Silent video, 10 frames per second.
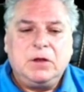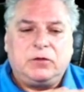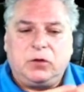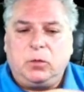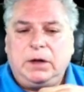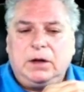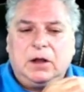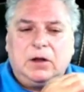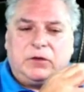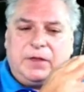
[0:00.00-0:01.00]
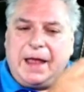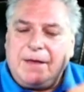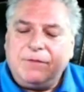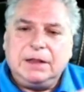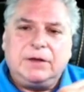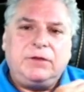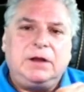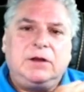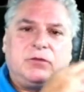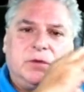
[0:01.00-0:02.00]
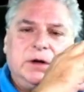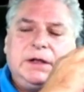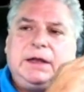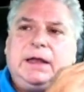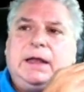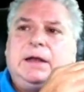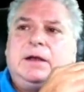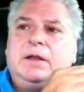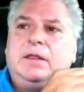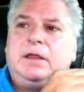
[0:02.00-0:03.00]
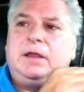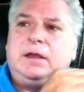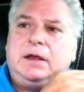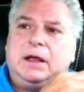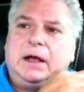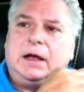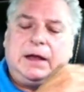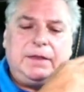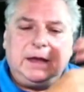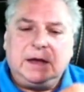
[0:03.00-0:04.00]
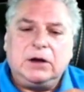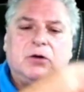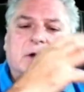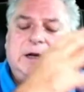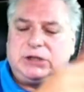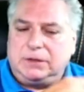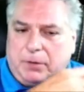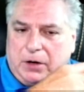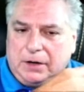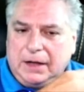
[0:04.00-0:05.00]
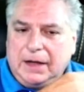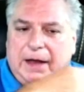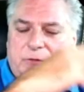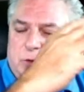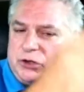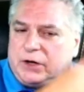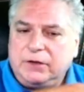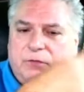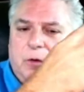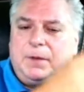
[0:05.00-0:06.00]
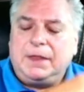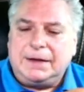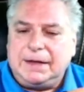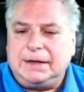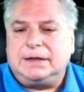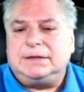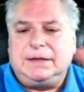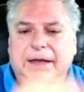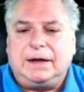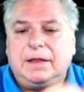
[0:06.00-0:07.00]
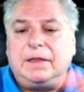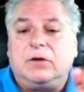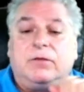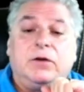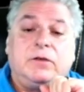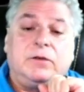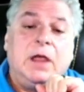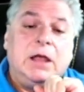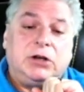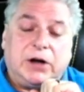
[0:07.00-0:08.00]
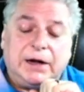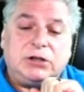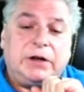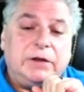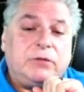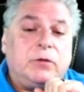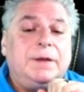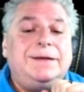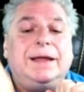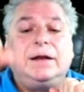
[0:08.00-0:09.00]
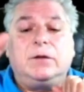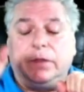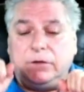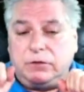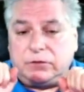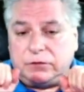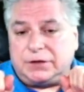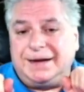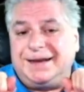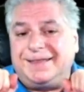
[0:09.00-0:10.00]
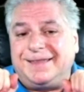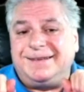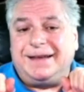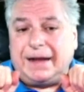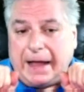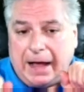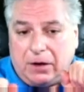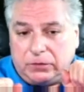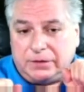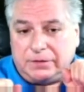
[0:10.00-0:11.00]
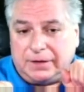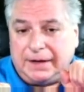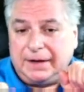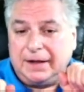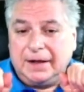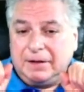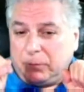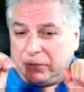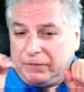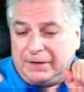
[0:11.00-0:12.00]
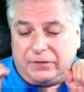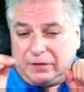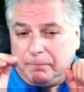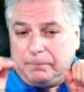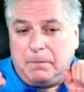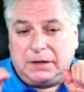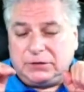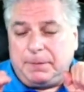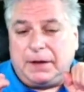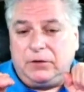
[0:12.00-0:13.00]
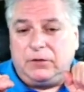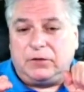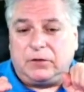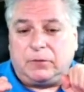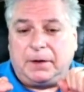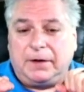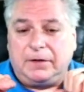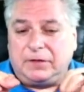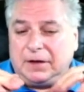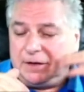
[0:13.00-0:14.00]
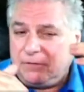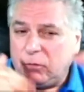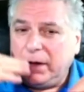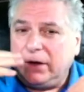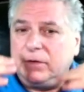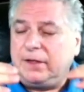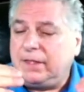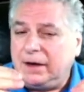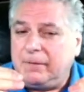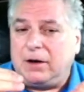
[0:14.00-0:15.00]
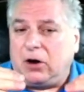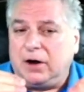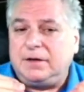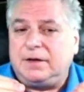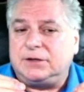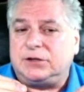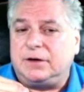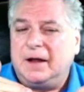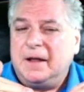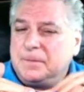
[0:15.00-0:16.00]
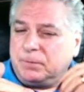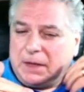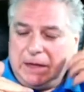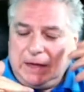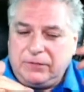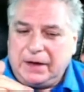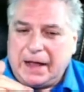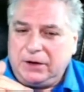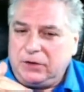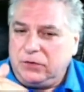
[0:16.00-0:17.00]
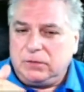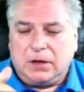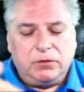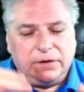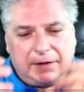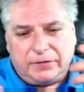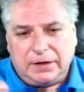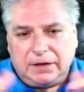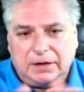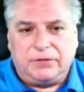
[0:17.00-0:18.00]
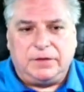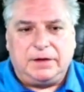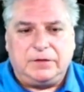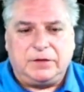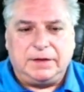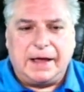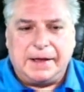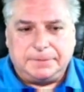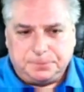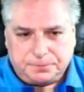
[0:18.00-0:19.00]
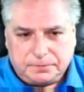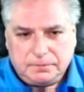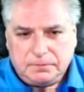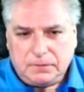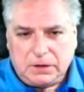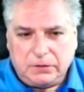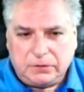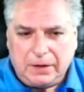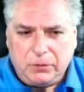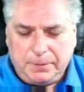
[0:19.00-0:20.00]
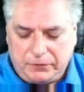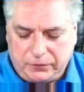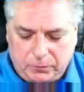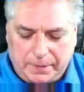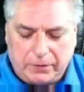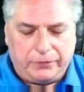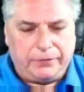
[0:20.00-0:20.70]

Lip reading: So the heavy lifting is really in the integration part as we're transforming that data to get it in there versus trying to transform the data when the user is trying to get the data out, right? provides us a much better user experience and a different way to really think about architecture, even how you do load testing and different things like that. So that would be Superpower 3.